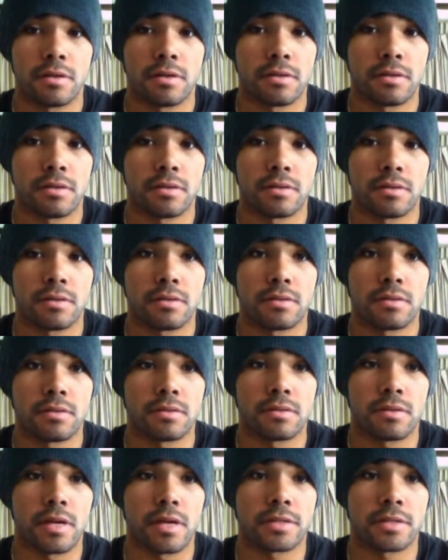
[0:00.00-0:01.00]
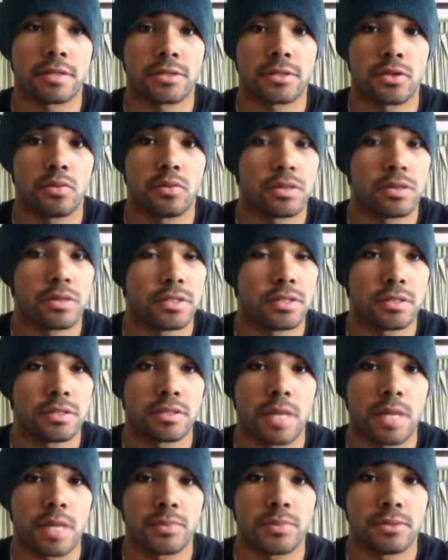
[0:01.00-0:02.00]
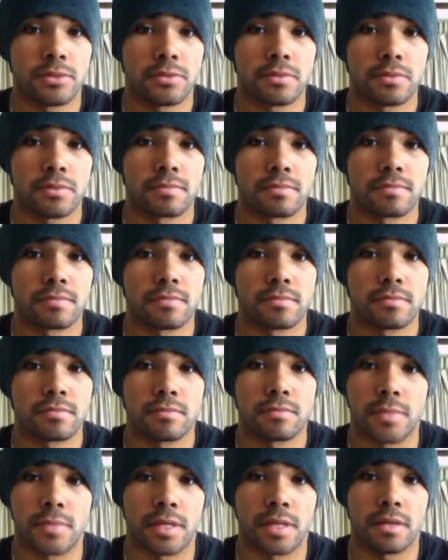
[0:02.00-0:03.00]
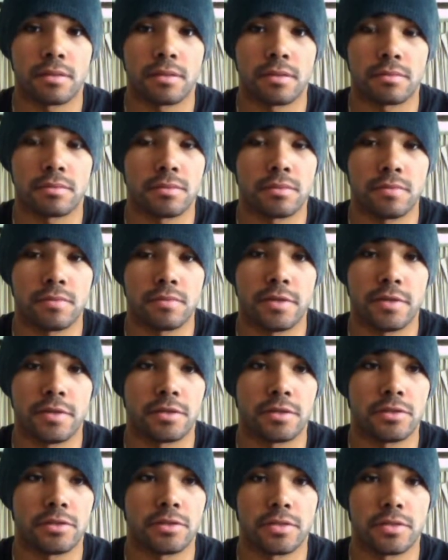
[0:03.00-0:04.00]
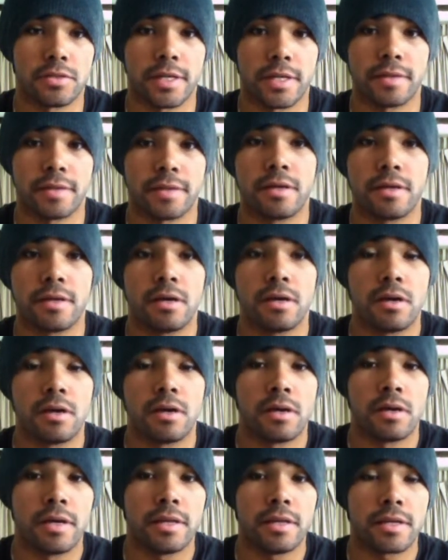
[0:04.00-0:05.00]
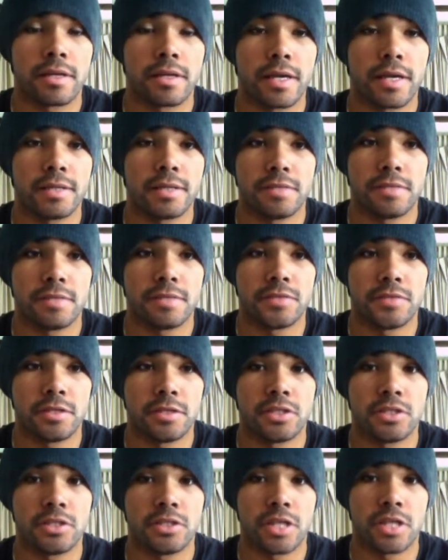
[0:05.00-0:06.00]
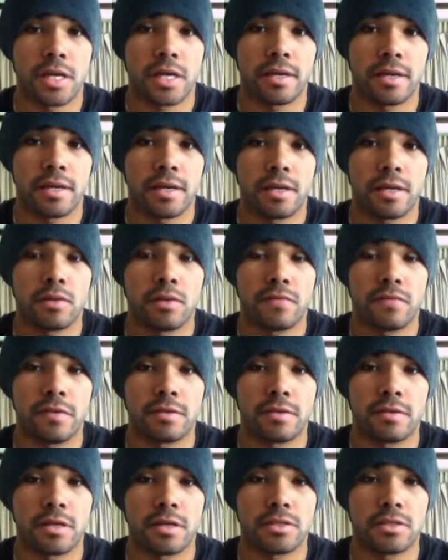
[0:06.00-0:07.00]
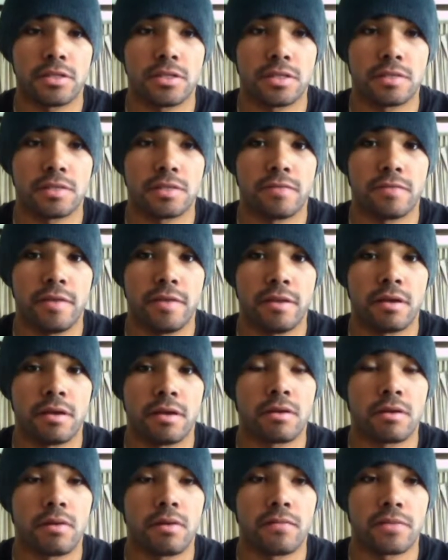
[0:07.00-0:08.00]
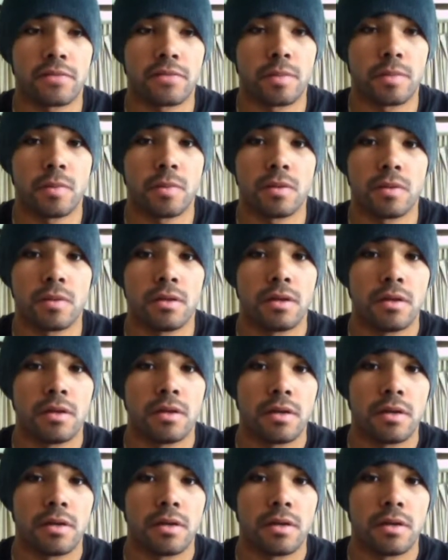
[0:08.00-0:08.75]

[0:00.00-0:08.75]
uh, ask her what she's up to and finish your day in the case if she's shy and you feel that she's feeling uncomfortable